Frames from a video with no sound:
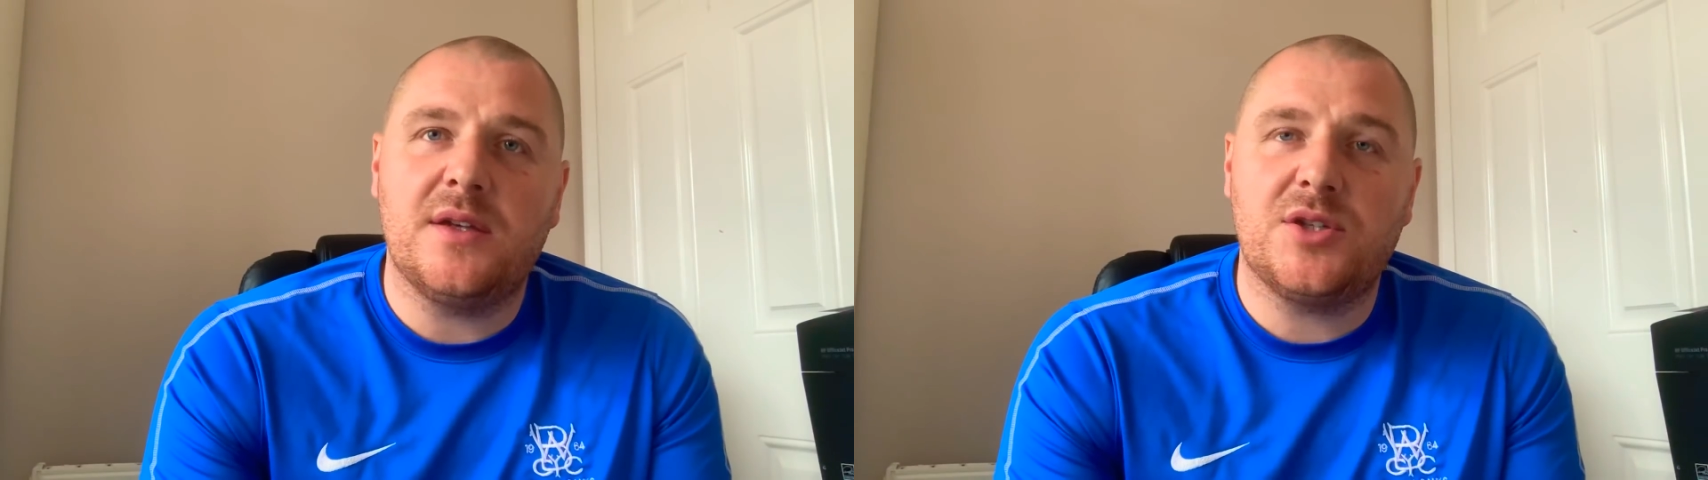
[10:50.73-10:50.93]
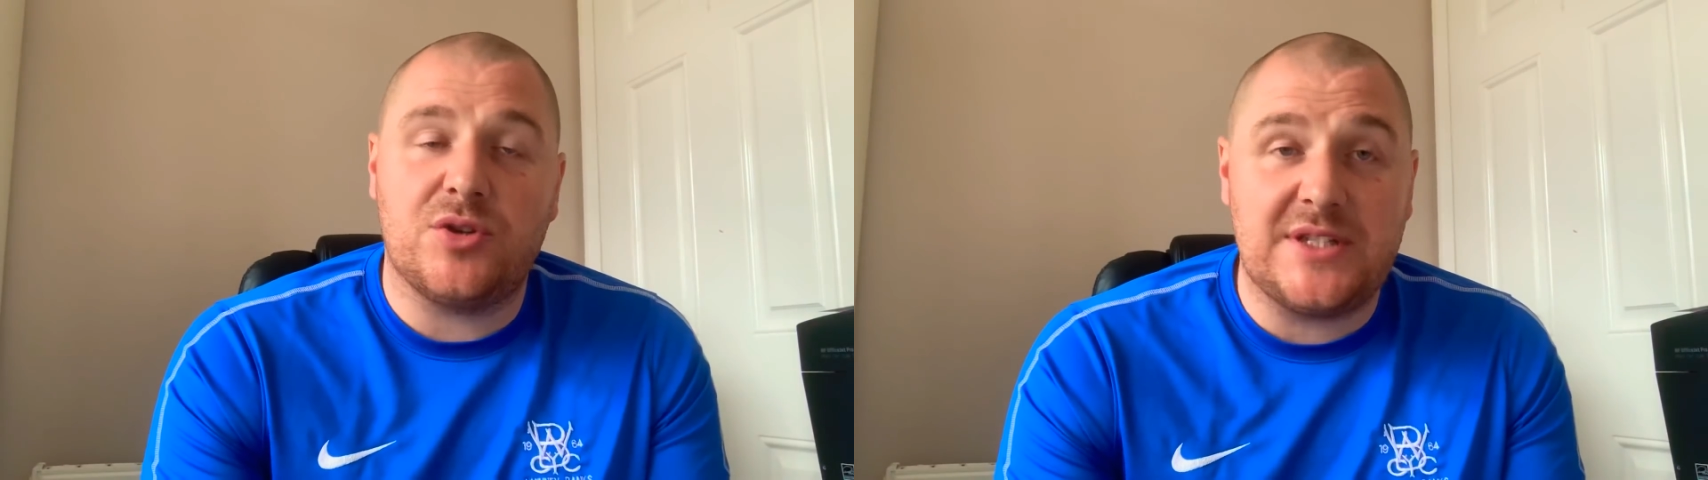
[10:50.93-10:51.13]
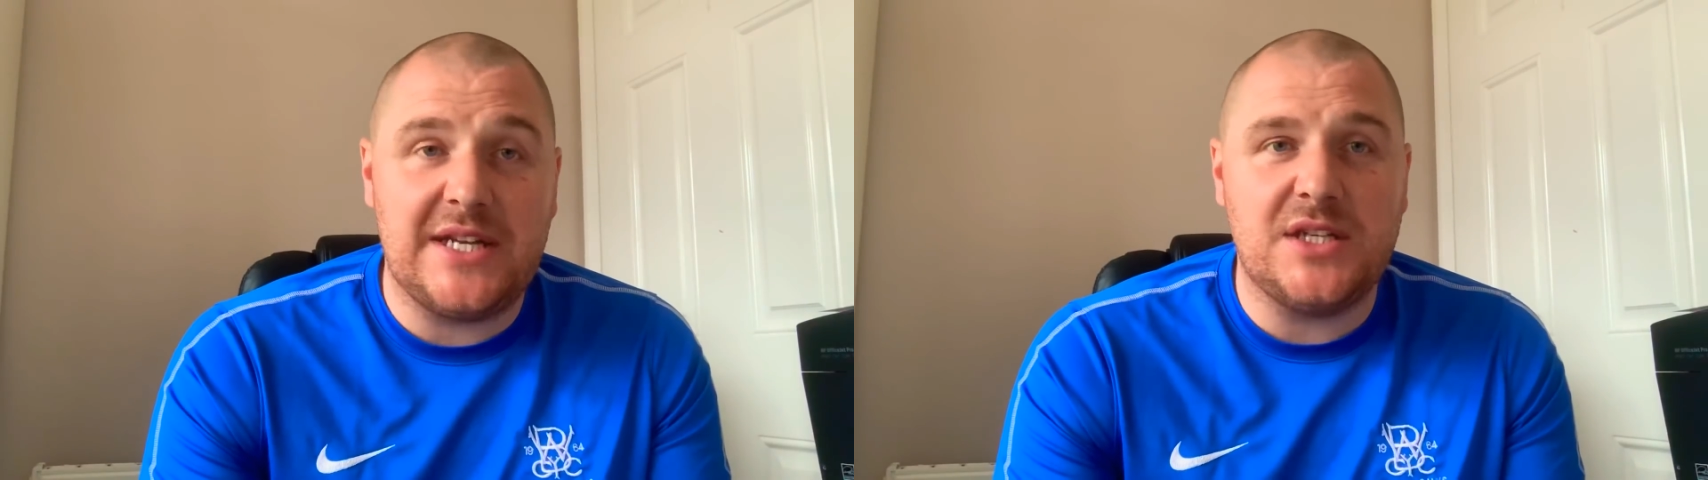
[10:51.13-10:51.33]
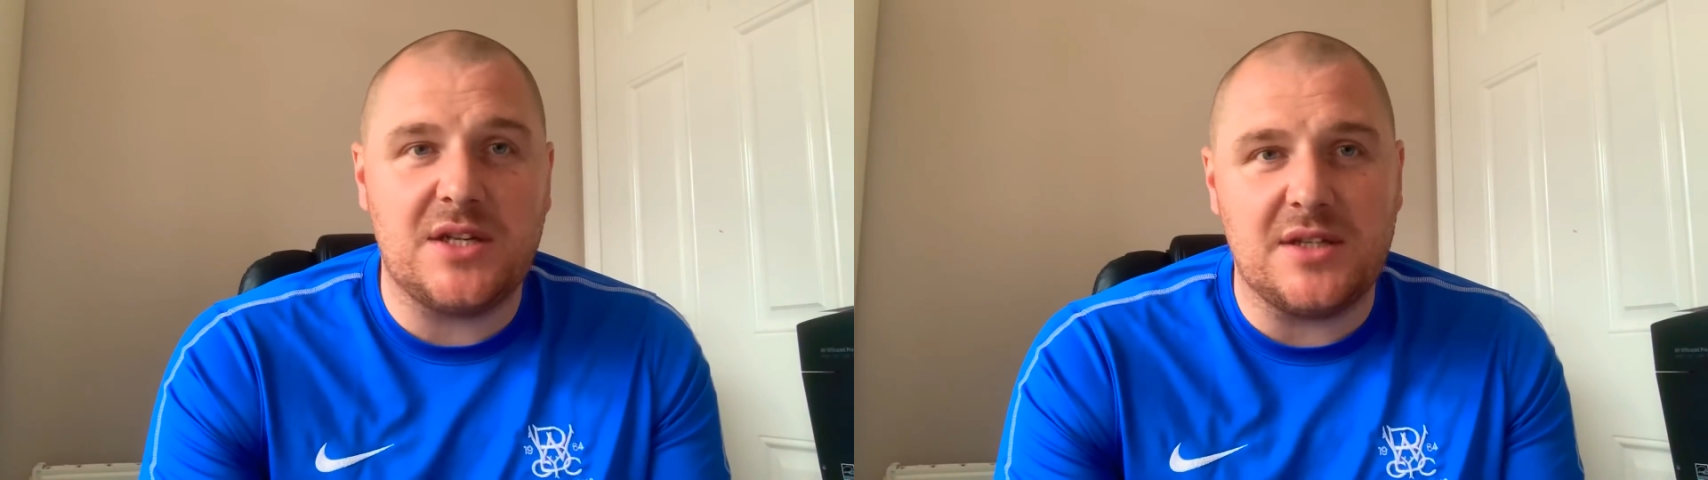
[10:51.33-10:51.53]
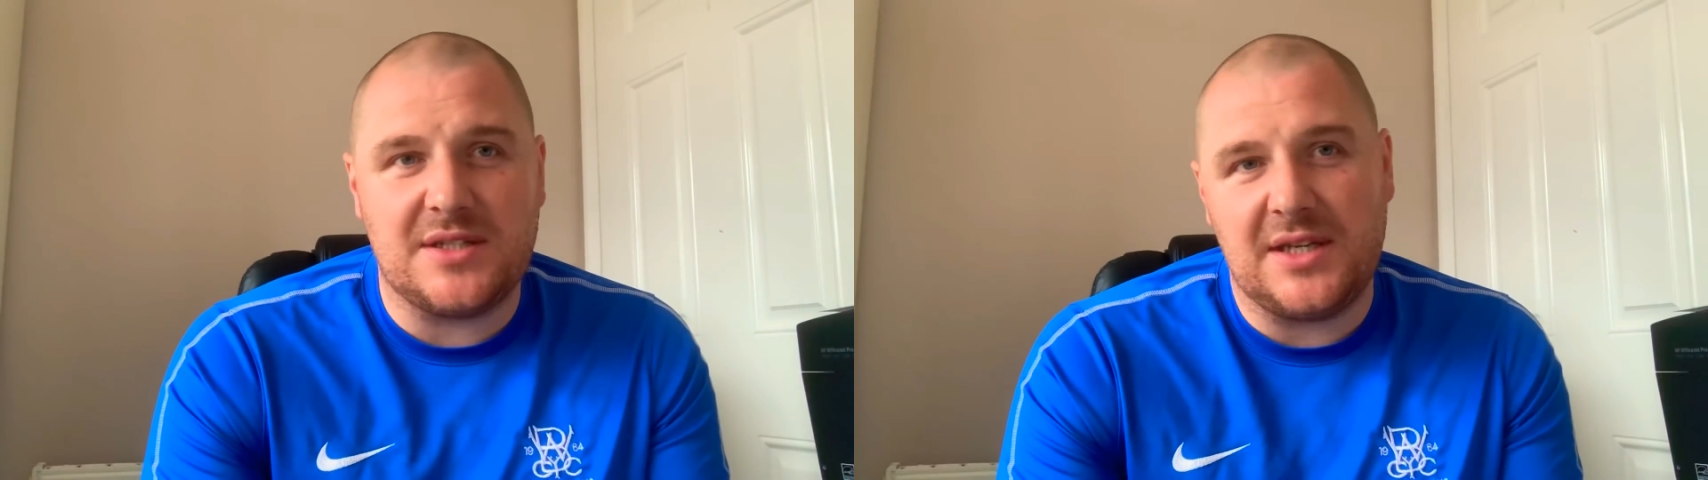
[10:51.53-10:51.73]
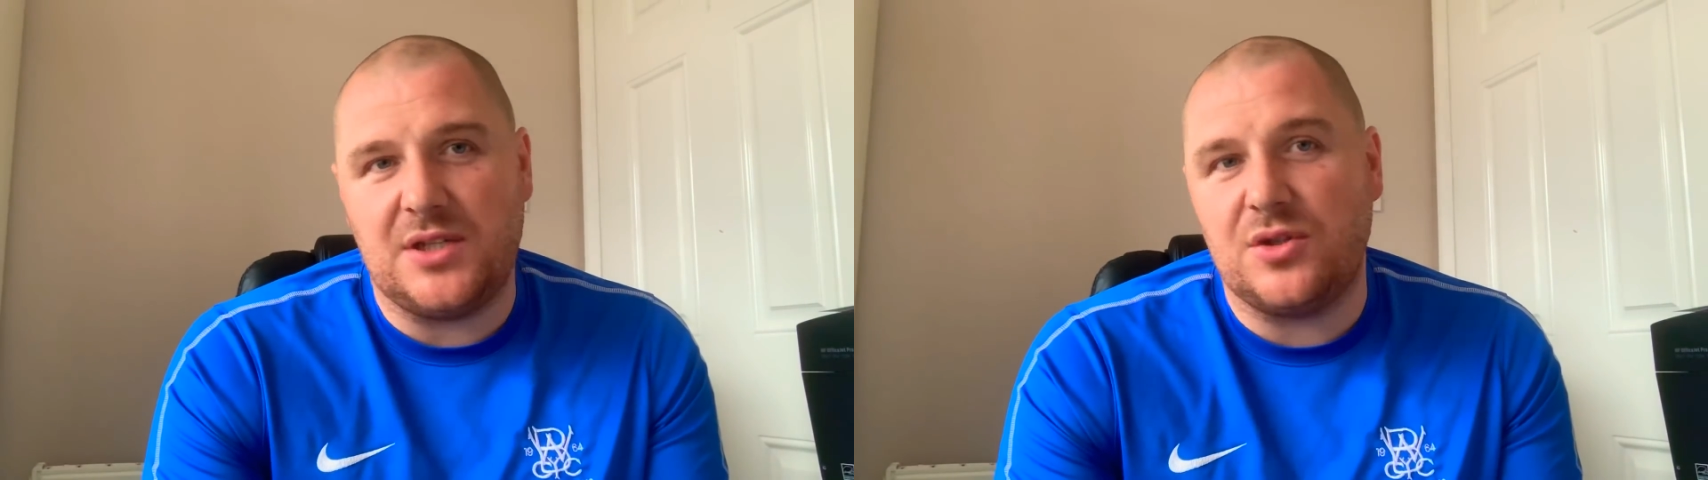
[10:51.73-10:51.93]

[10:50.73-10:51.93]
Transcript: strategical seat,